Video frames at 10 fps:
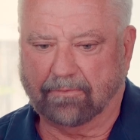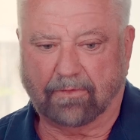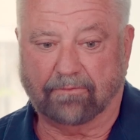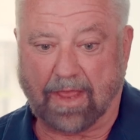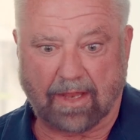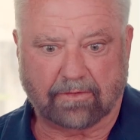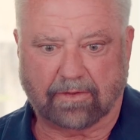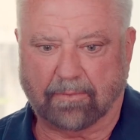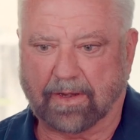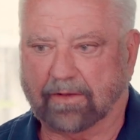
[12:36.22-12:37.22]
for
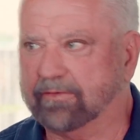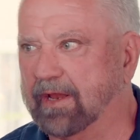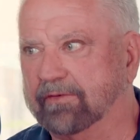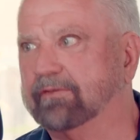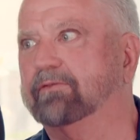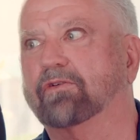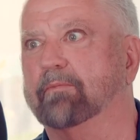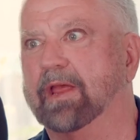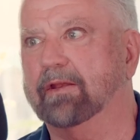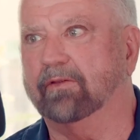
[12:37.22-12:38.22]
vets. I mean, that's
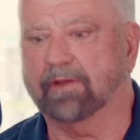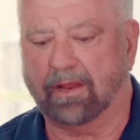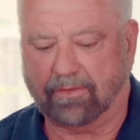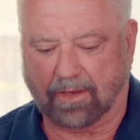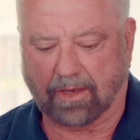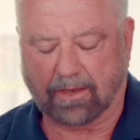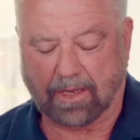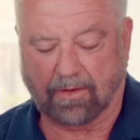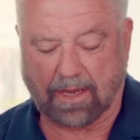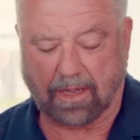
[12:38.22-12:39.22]
tremendous, I think.
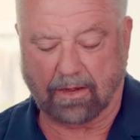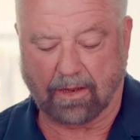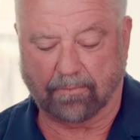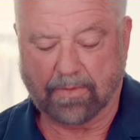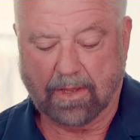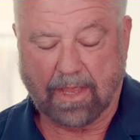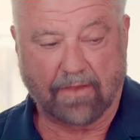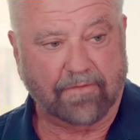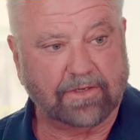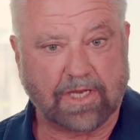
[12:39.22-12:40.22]
And then
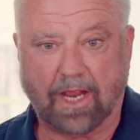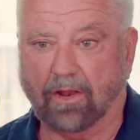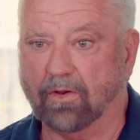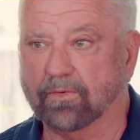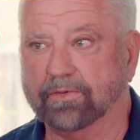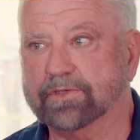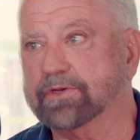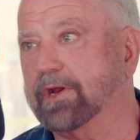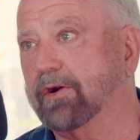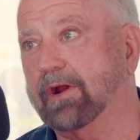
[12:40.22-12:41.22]
FHA loans
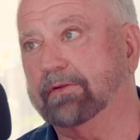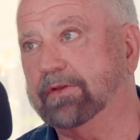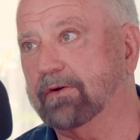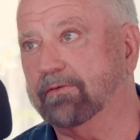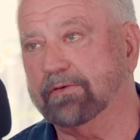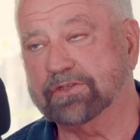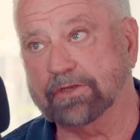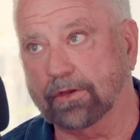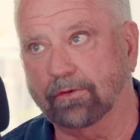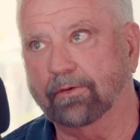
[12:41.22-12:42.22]
are out there
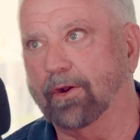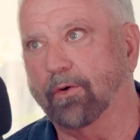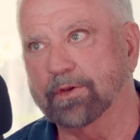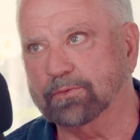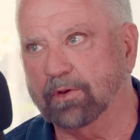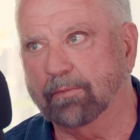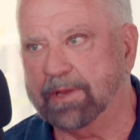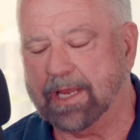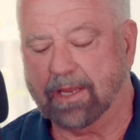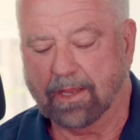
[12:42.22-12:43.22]
still and always will
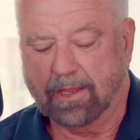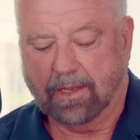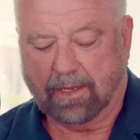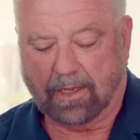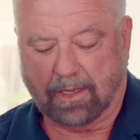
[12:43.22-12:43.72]
be. Right.